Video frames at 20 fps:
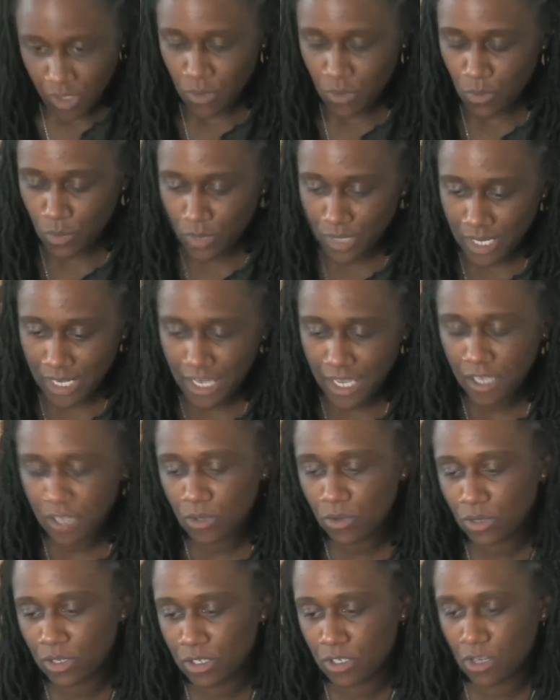What I got
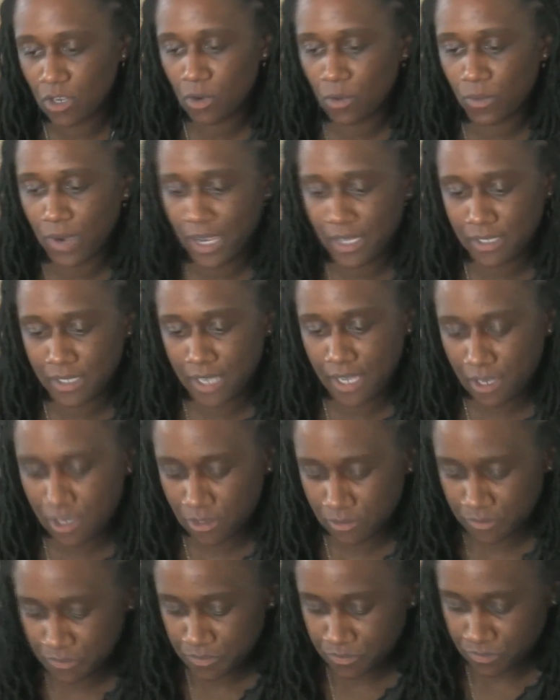going on right
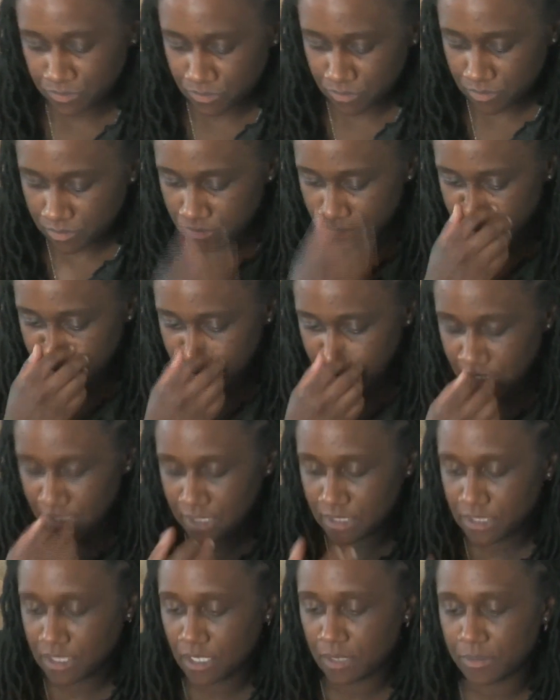now
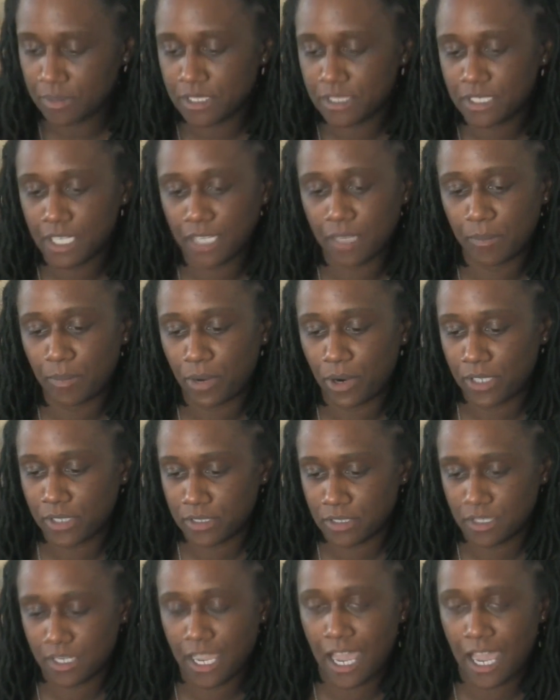is the second part to